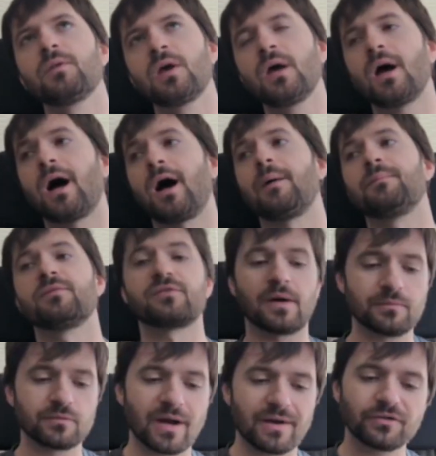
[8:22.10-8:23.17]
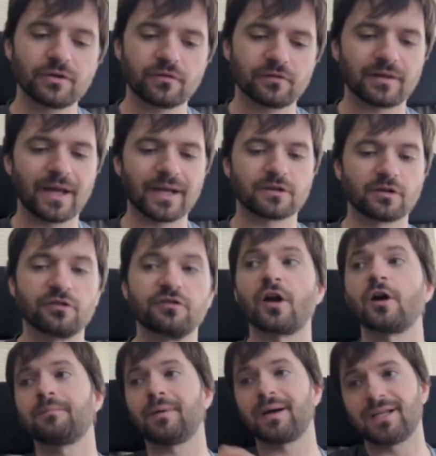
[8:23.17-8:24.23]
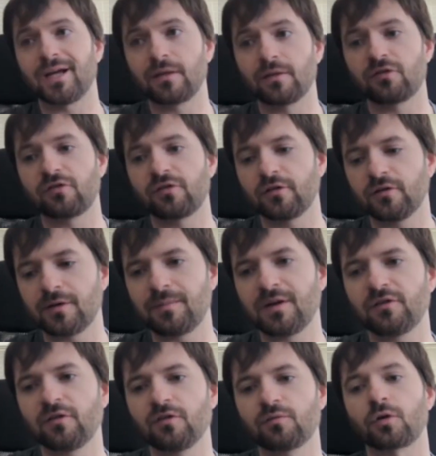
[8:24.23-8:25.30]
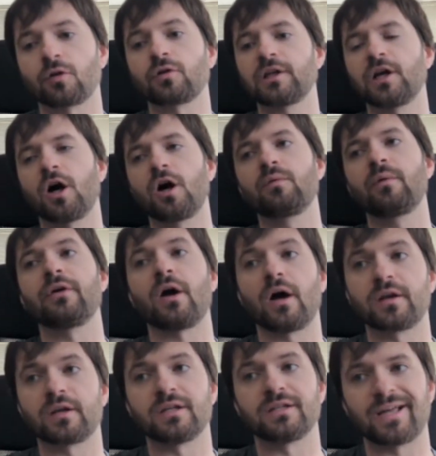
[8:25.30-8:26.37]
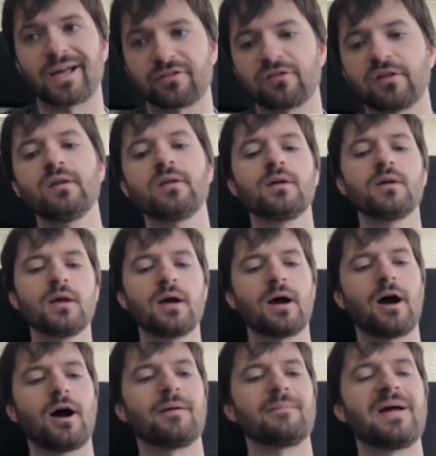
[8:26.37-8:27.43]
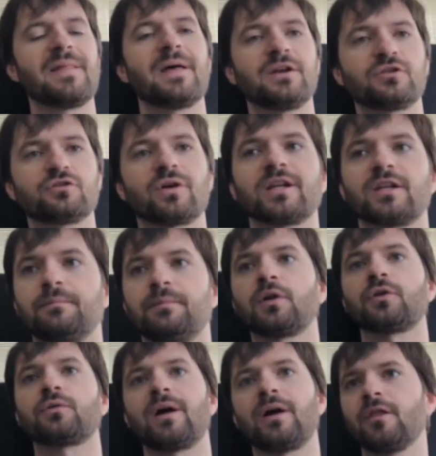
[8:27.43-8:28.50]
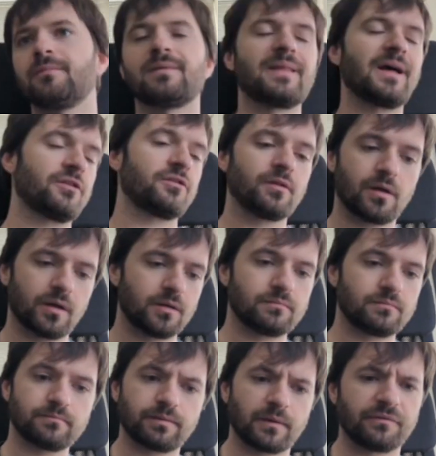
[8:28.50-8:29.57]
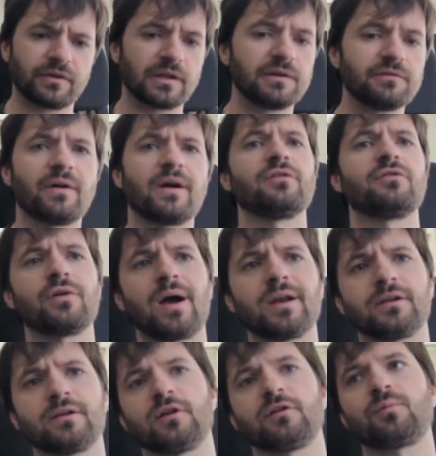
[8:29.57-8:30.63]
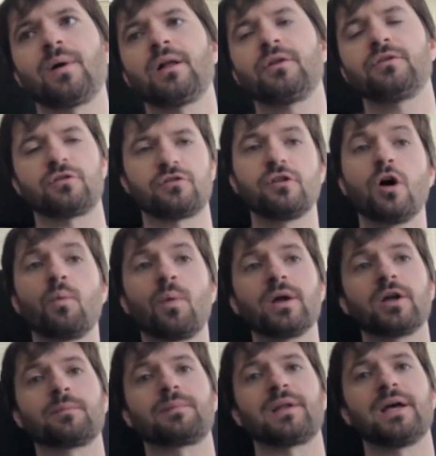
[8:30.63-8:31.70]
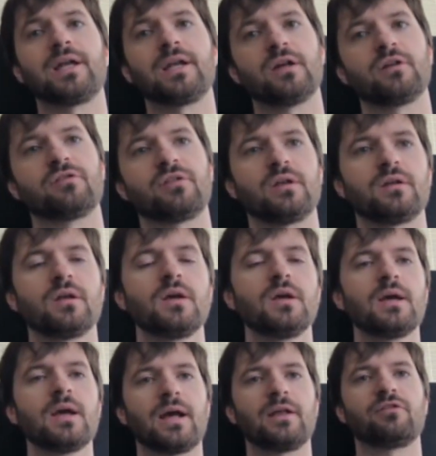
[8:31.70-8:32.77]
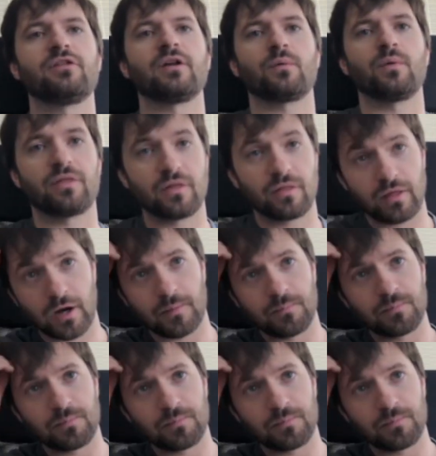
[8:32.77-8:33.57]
Some drafters like to start by taking the synergy pieces early on when they're uncontested, and then trying to build around them, and that's a perfectly fine strategy as well. Just know what your plan is and stick with it there.